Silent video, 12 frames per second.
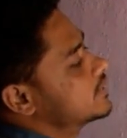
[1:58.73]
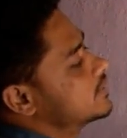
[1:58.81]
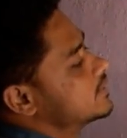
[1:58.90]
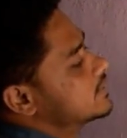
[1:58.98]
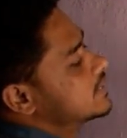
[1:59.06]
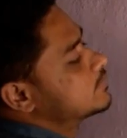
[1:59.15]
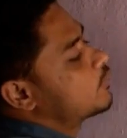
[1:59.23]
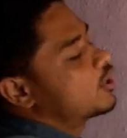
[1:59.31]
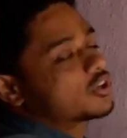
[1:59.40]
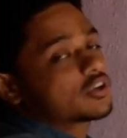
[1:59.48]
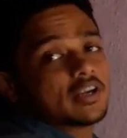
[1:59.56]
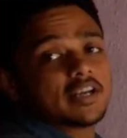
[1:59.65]
this
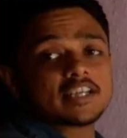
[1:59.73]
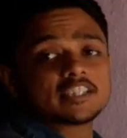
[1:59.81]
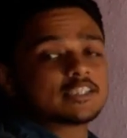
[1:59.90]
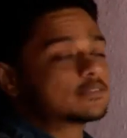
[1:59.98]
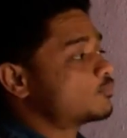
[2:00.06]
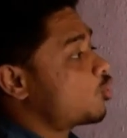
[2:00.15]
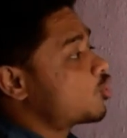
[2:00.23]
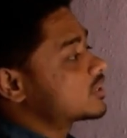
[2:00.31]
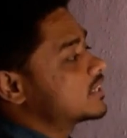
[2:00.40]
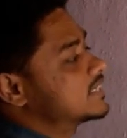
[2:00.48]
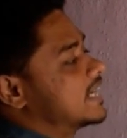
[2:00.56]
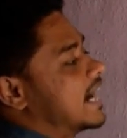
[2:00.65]
molecule energy is more
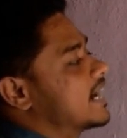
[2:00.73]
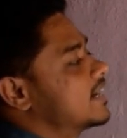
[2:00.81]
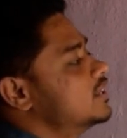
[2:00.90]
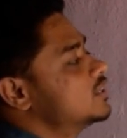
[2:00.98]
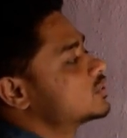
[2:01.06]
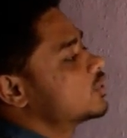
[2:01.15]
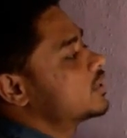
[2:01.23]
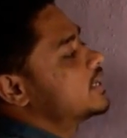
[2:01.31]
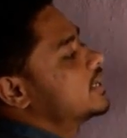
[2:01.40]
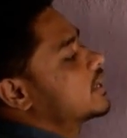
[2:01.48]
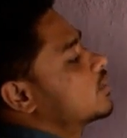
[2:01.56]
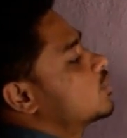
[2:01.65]
than that, so
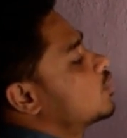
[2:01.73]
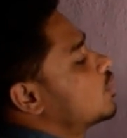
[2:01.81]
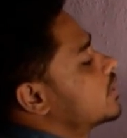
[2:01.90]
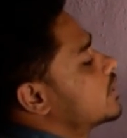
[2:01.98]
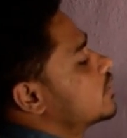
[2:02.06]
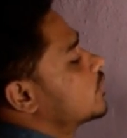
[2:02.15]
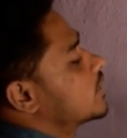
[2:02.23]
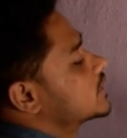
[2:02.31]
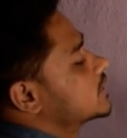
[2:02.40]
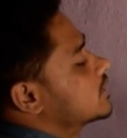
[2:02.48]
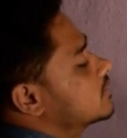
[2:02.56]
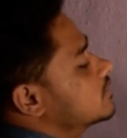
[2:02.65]
here no
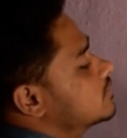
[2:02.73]
inversion.